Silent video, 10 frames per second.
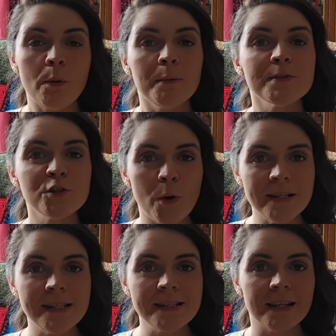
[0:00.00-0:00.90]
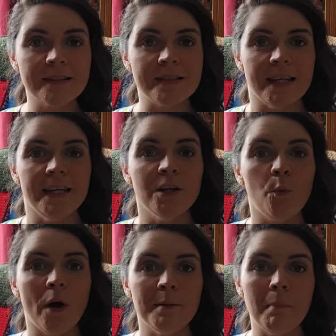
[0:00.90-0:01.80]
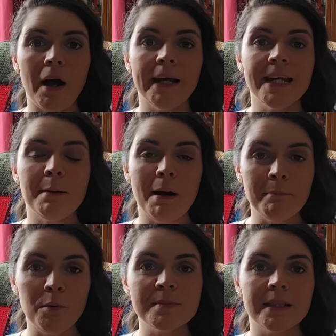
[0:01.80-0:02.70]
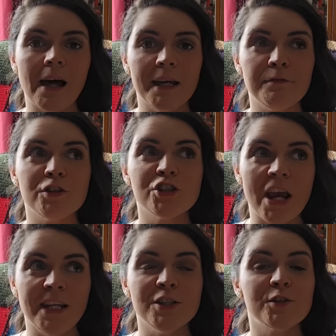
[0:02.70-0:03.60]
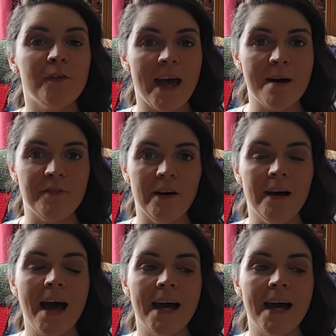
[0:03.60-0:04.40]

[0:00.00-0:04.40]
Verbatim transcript: it was twenty sixteen when mine and my mum's life changed forever,